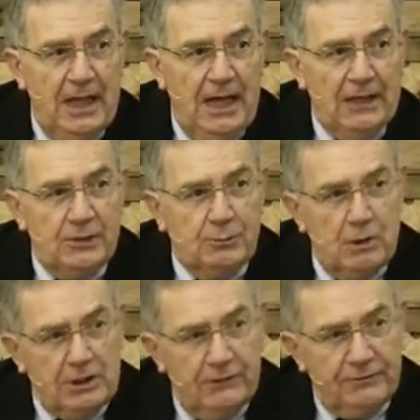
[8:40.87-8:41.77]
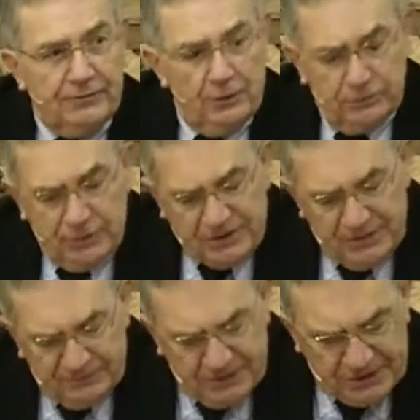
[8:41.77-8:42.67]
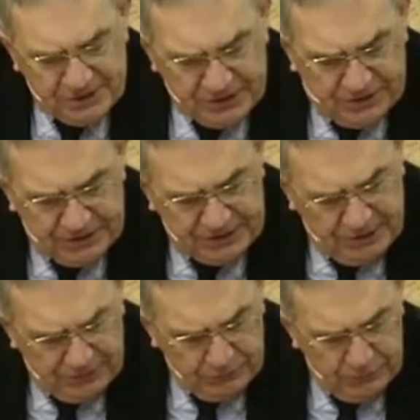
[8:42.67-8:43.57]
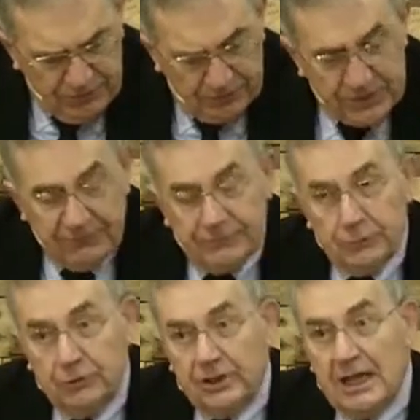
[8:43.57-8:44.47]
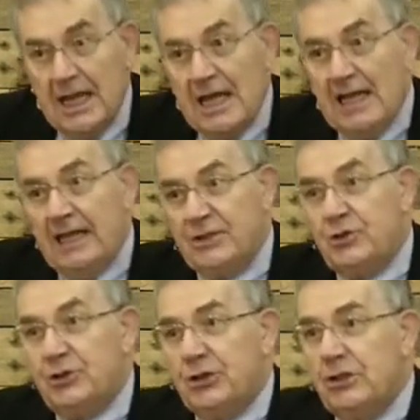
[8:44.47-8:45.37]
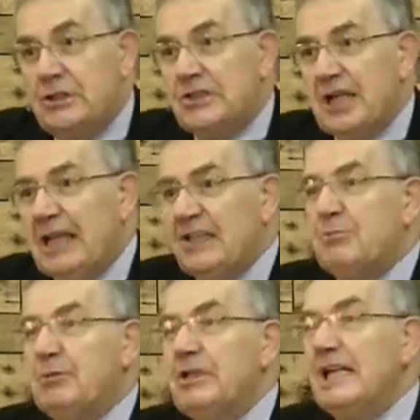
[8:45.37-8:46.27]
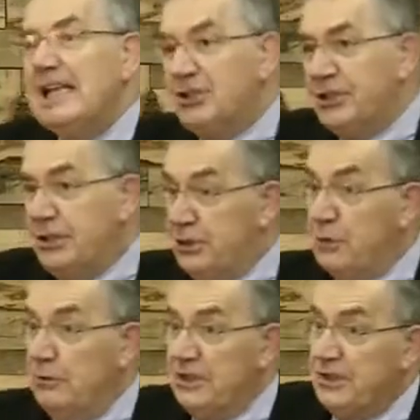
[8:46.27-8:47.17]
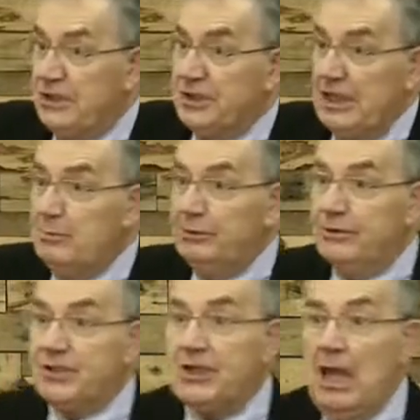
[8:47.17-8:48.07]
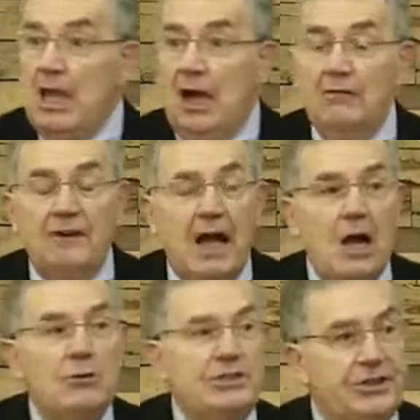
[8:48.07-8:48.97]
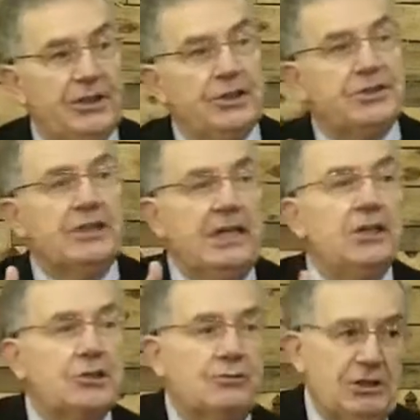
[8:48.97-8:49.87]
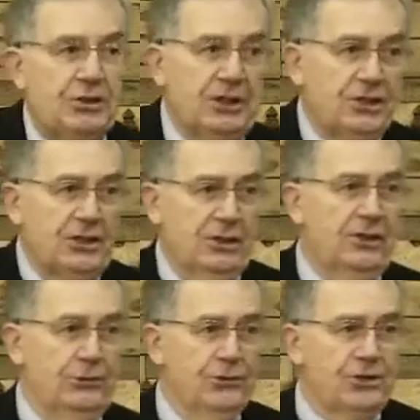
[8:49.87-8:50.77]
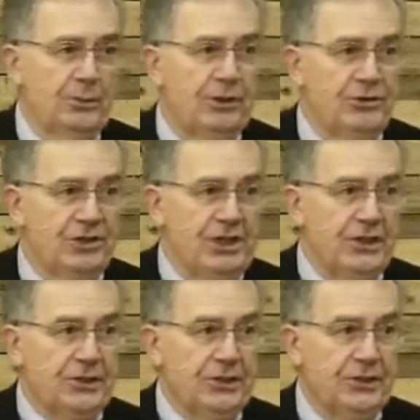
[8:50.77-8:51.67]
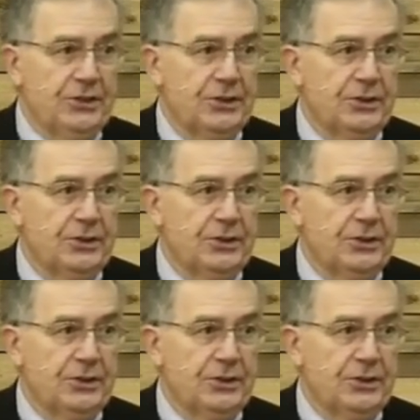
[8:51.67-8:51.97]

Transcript: And what follows in verses 30 through 34 is John's explanation to his disciples of how it is that he has reached this conclusion about Jesus.